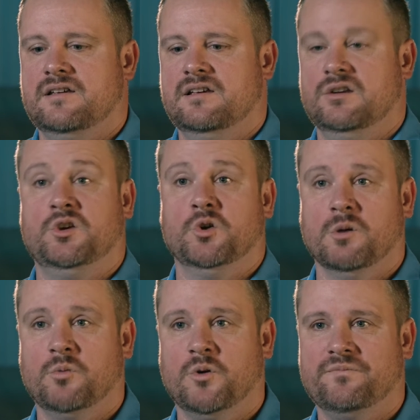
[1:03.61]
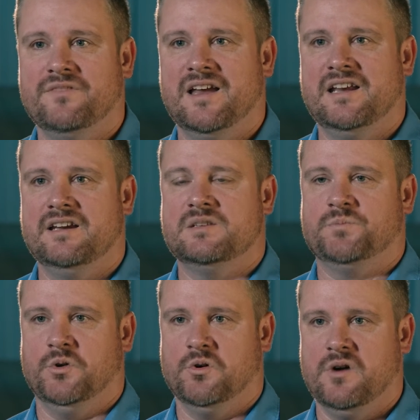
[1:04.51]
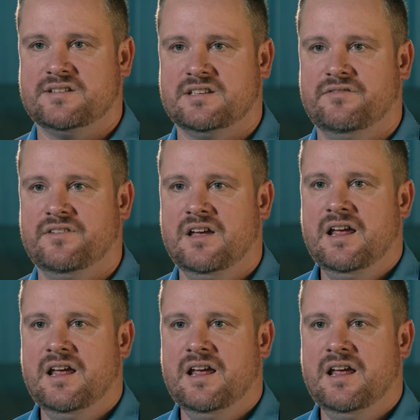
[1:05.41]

incurable, that it is progressive,